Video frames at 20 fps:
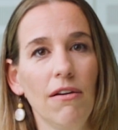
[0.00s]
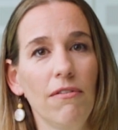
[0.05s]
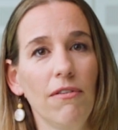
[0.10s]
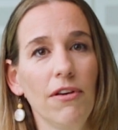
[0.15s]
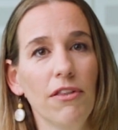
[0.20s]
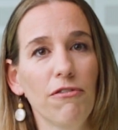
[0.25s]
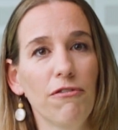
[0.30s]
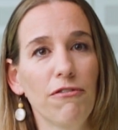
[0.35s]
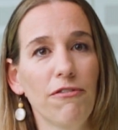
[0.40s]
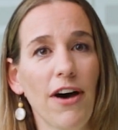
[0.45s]

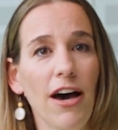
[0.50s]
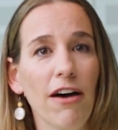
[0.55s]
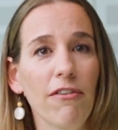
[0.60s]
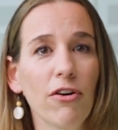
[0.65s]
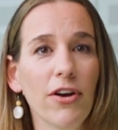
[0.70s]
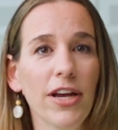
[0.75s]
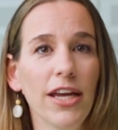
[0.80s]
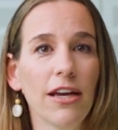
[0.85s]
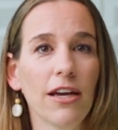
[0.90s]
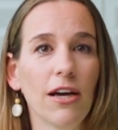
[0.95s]
With
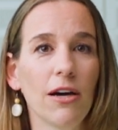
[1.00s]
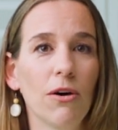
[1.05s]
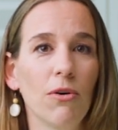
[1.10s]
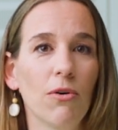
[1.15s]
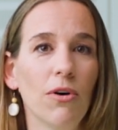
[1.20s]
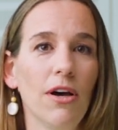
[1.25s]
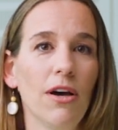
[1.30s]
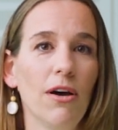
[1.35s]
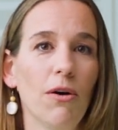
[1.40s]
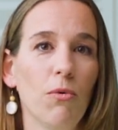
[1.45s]
FAVOR®
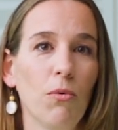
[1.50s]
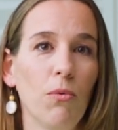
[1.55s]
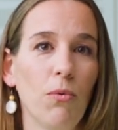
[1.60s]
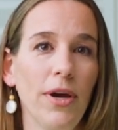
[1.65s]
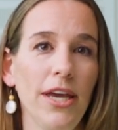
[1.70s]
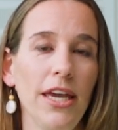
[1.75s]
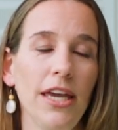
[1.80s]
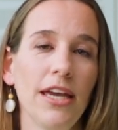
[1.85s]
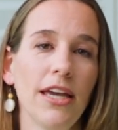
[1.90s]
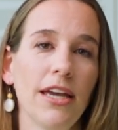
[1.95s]
eCO,
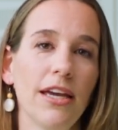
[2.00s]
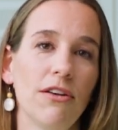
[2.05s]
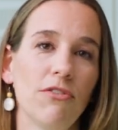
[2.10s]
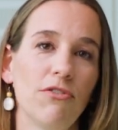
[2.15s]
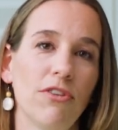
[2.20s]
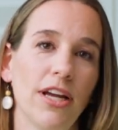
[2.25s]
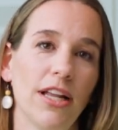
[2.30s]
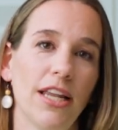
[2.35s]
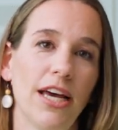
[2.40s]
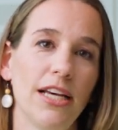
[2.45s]
we can
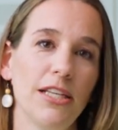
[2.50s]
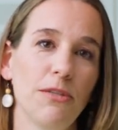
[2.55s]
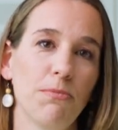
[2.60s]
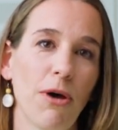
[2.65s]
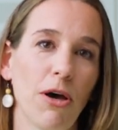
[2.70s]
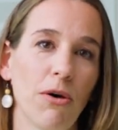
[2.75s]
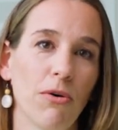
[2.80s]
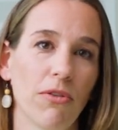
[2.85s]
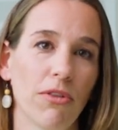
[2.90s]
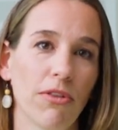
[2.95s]
realize
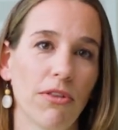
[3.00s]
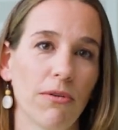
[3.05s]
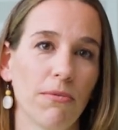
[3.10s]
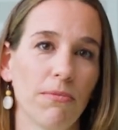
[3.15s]
both.